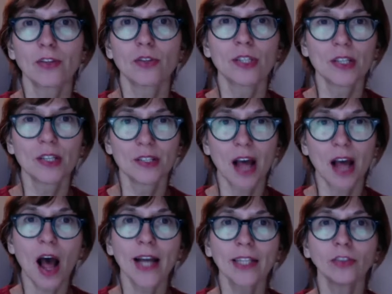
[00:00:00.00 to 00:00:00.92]

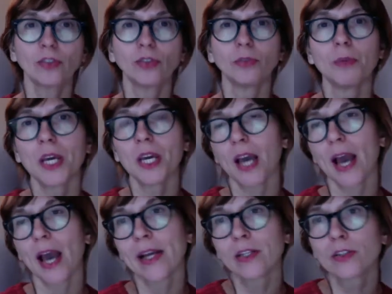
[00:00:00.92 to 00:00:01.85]
designed to be
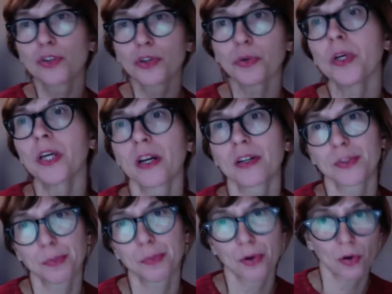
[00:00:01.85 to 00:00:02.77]
a 2-year
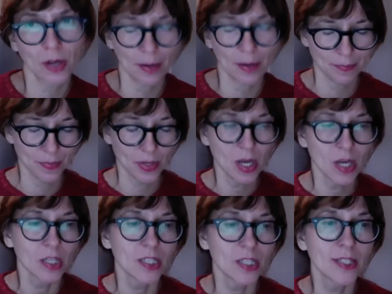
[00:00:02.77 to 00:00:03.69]
program.
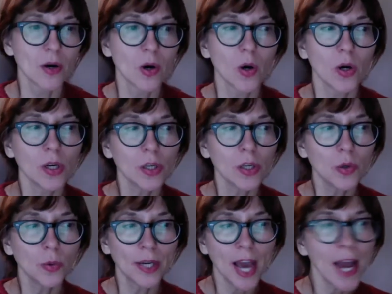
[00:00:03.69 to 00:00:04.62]
So
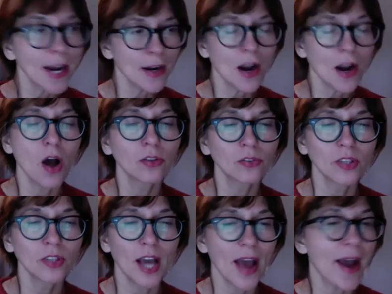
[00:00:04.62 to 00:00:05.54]
you cannot
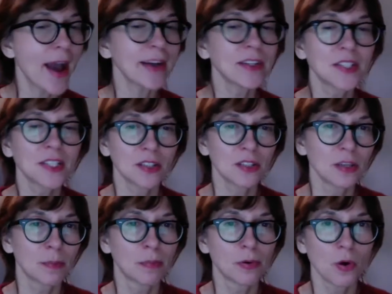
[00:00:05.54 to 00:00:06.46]
exit
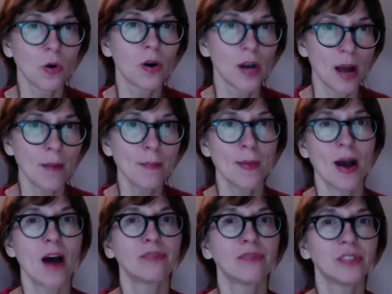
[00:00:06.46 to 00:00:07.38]
the program
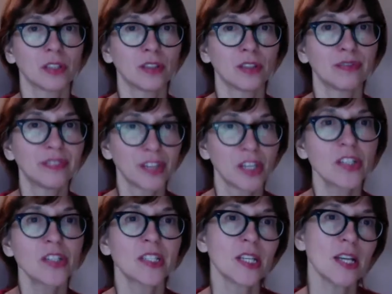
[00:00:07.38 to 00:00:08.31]
after the
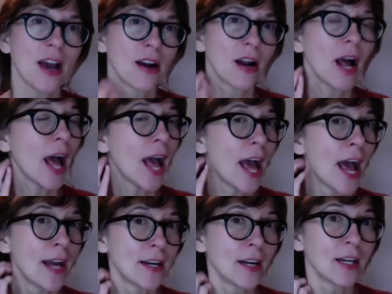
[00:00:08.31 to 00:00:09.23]
first year
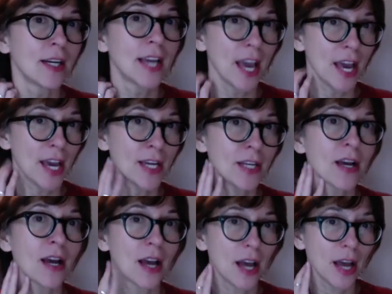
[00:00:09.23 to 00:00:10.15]
and gain
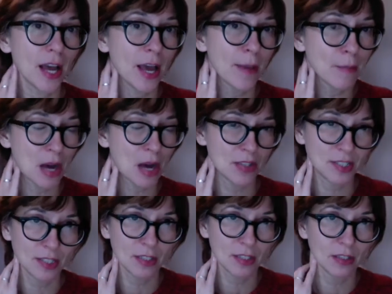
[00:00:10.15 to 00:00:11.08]
a
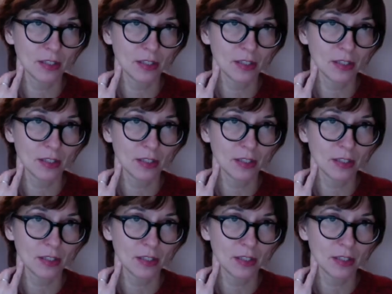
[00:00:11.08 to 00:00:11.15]
master.